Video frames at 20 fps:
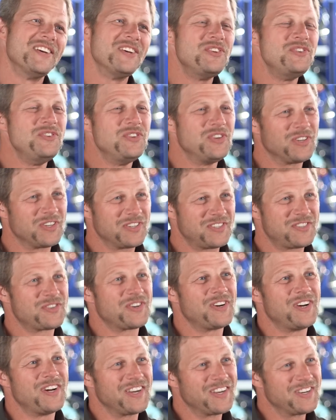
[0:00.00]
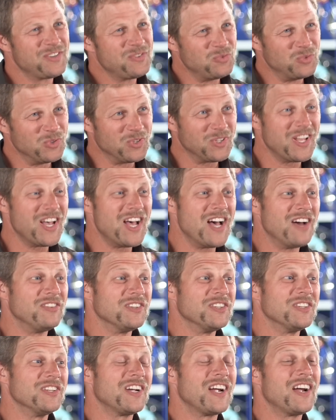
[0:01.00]
Your truck will have a
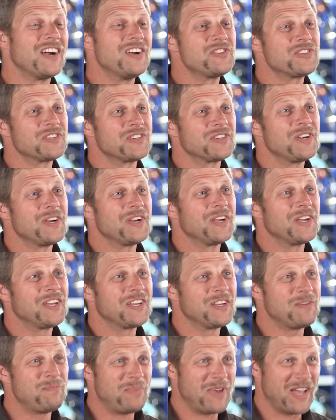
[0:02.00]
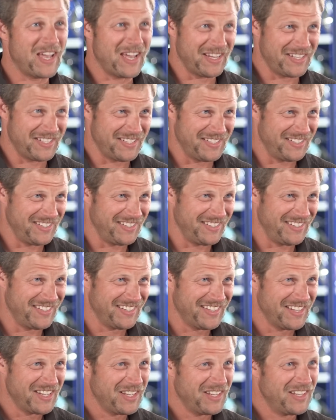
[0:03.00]
larger capacity.
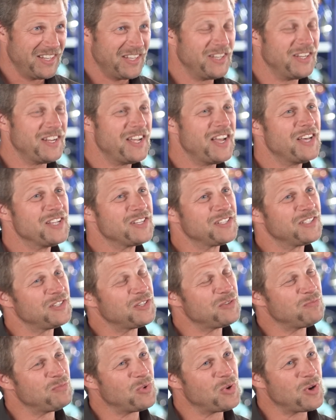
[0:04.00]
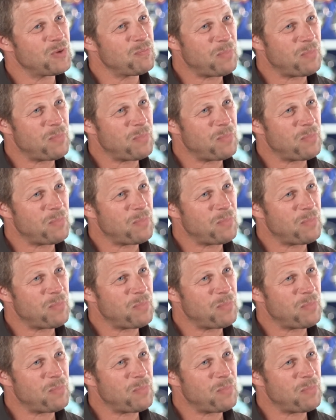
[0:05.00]
Yep. It has a little more